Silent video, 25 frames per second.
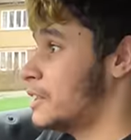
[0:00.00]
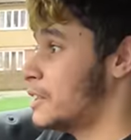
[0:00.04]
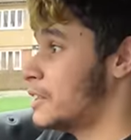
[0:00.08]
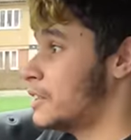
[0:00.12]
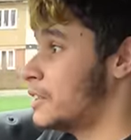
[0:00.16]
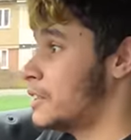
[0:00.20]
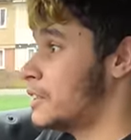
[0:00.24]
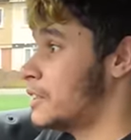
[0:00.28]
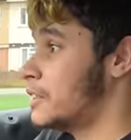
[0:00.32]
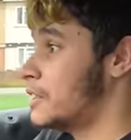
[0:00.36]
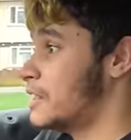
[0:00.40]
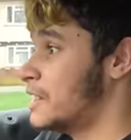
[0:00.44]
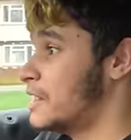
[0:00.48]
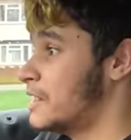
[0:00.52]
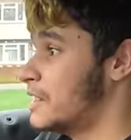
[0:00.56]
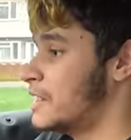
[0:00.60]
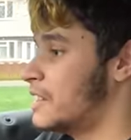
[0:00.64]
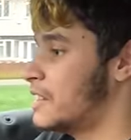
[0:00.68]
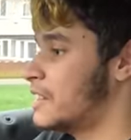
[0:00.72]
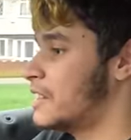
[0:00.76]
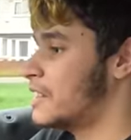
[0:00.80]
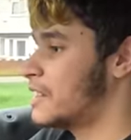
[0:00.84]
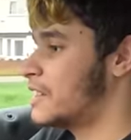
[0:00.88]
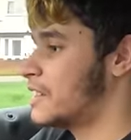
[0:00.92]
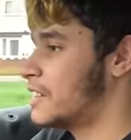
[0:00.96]

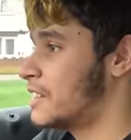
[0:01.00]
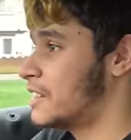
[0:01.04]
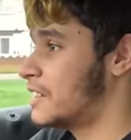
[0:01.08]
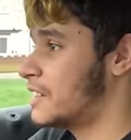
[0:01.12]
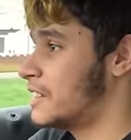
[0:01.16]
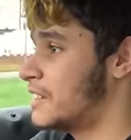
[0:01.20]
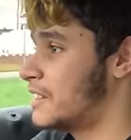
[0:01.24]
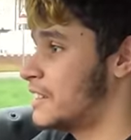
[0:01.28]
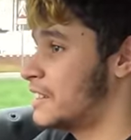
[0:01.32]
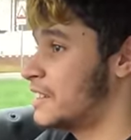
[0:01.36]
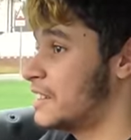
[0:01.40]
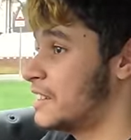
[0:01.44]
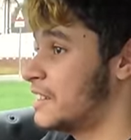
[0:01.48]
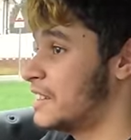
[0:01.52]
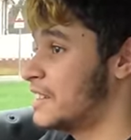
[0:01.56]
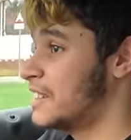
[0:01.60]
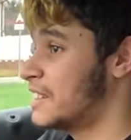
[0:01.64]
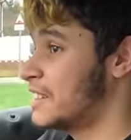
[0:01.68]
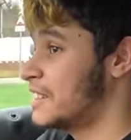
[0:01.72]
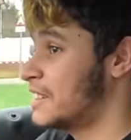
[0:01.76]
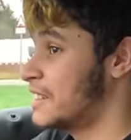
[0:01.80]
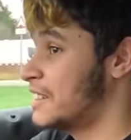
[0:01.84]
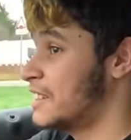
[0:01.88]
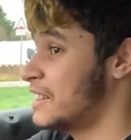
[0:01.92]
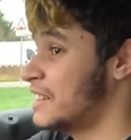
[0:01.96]

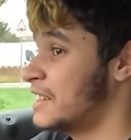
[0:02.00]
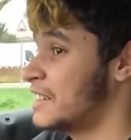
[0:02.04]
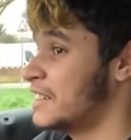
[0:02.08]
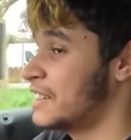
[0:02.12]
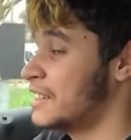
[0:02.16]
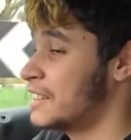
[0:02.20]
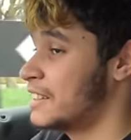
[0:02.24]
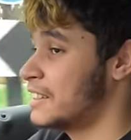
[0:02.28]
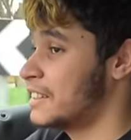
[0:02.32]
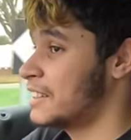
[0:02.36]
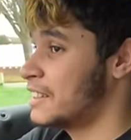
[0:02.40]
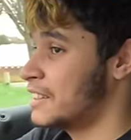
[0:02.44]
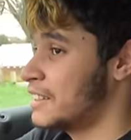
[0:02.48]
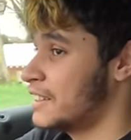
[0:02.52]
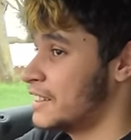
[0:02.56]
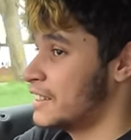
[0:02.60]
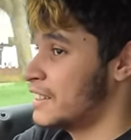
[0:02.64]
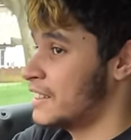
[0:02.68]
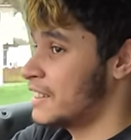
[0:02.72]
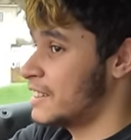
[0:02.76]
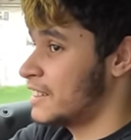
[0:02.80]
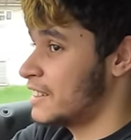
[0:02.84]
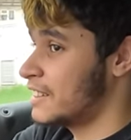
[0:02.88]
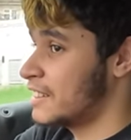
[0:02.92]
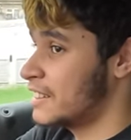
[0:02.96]

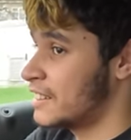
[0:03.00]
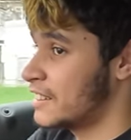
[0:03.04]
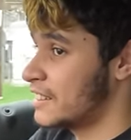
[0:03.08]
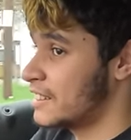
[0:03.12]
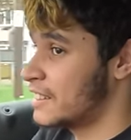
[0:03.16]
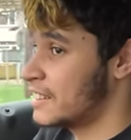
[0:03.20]
(not speaking)